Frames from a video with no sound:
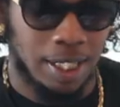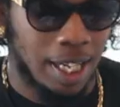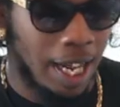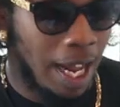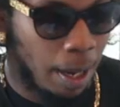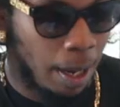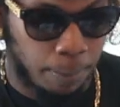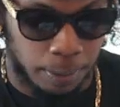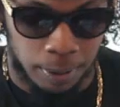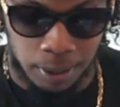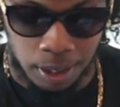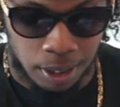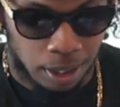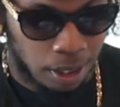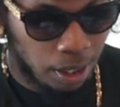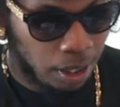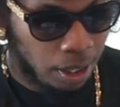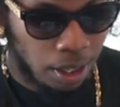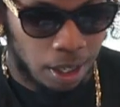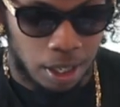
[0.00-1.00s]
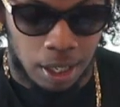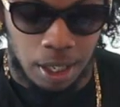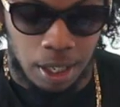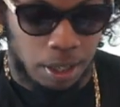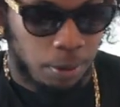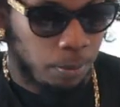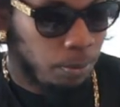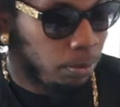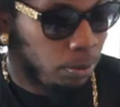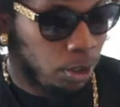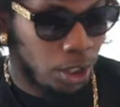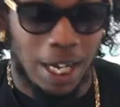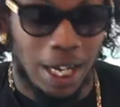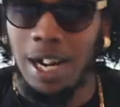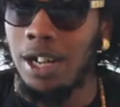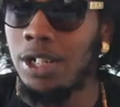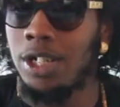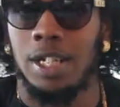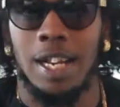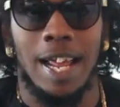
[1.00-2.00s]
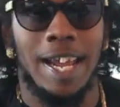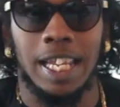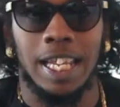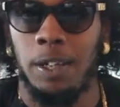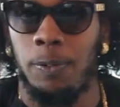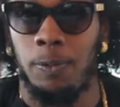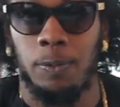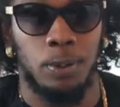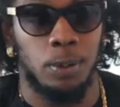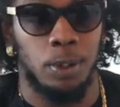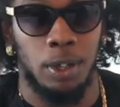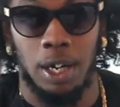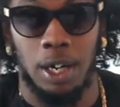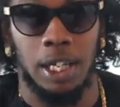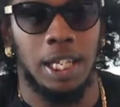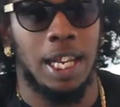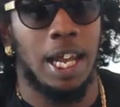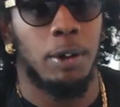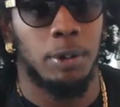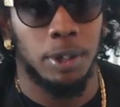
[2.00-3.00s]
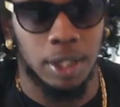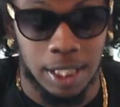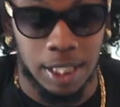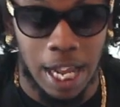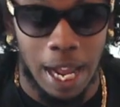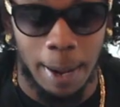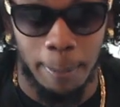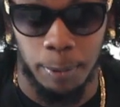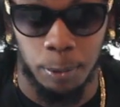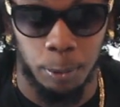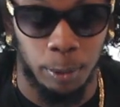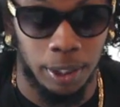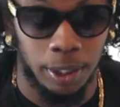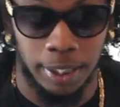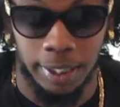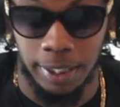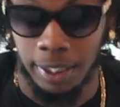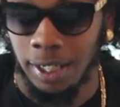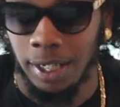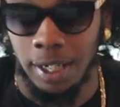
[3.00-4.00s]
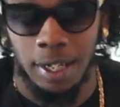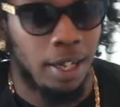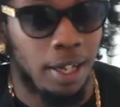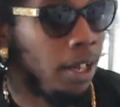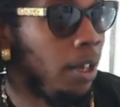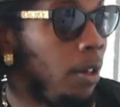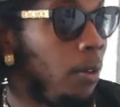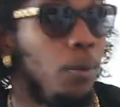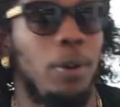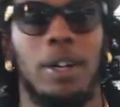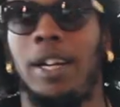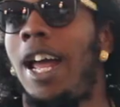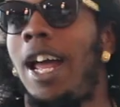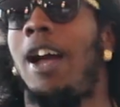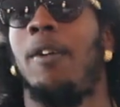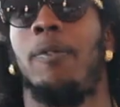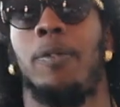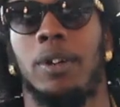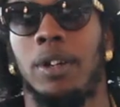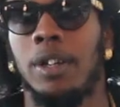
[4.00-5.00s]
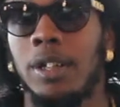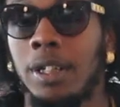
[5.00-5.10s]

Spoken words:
to happen. Shout out to Nike for allowing this to happen, really. Whatever.